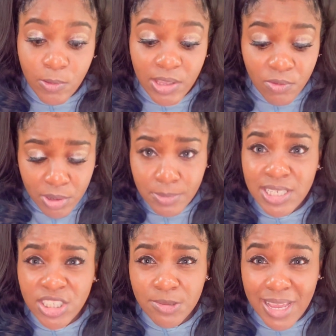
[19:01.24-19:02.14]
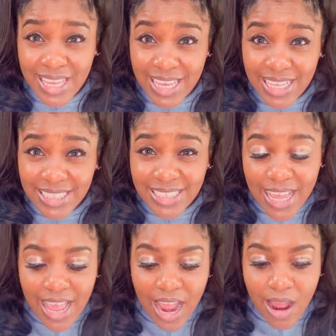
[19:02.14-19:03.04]
Even when I'm teaching my kids,
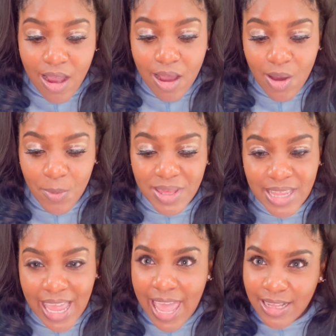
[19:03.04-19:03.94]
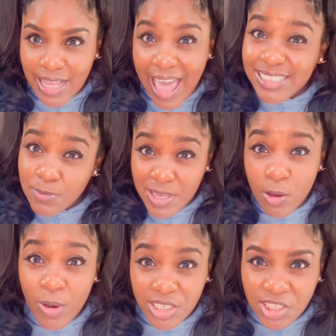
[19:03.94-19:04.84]
and they ask me a
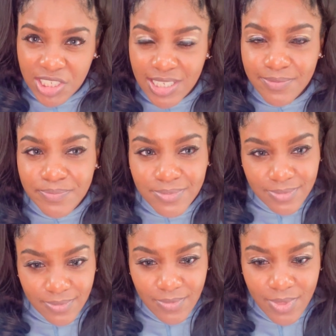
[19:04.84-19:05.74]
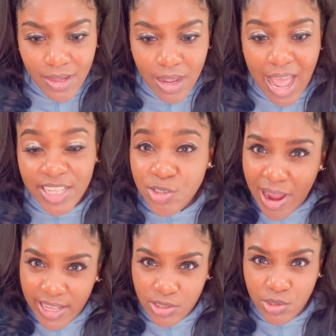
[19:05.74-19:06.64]
question, I
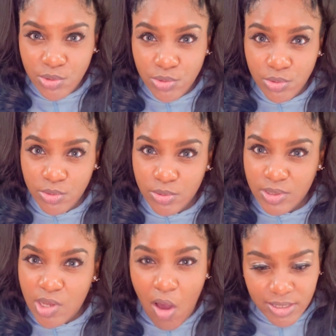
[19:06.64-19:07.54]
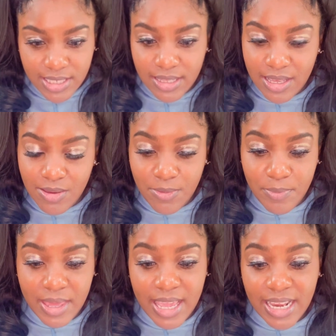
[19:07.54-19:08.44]
try to talk to
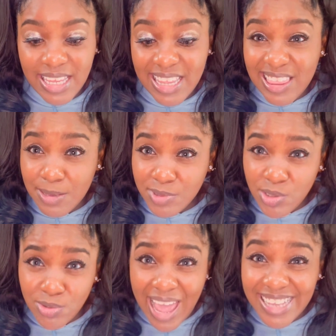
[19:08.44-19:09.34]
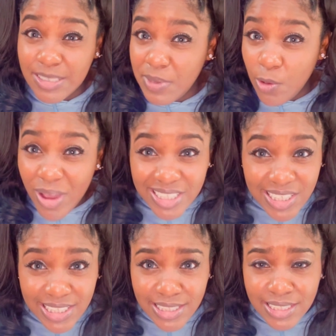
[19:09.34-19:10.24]
them and get them to ask me
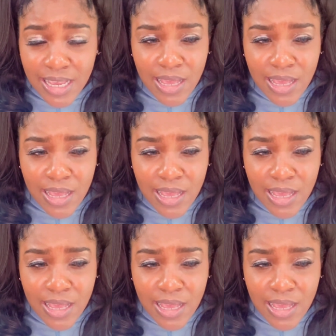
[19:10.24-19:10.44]
questions.